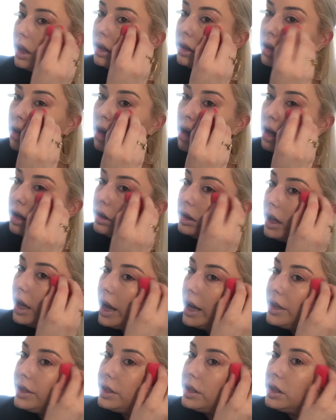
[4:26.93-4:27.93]

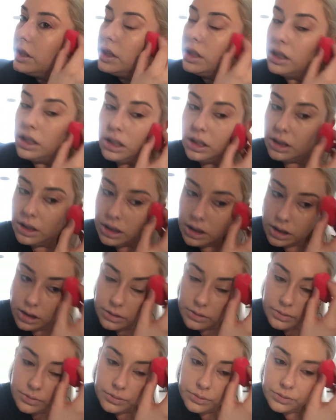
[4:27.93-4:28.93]
long-lasting,
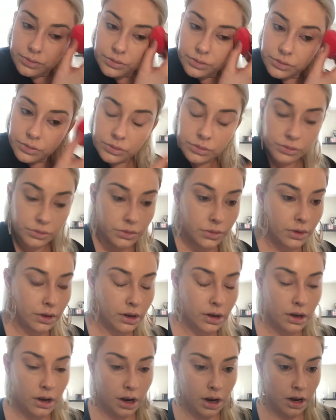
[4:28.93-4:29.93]
and
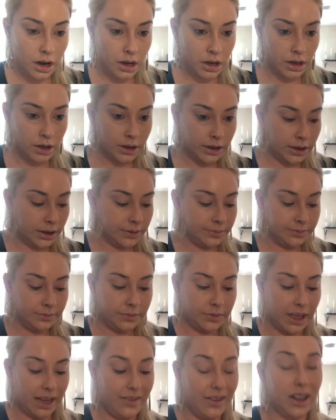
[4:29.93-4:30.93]

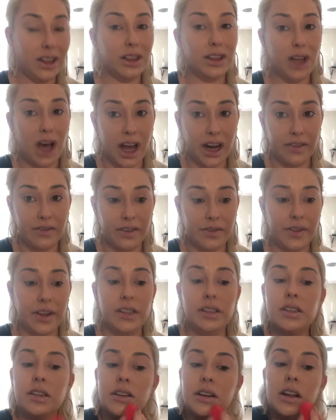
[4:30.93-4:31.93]
I have a lot of
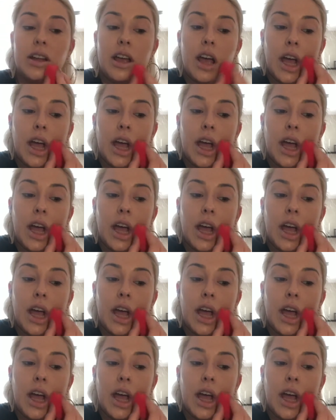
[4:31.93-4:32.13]
events today,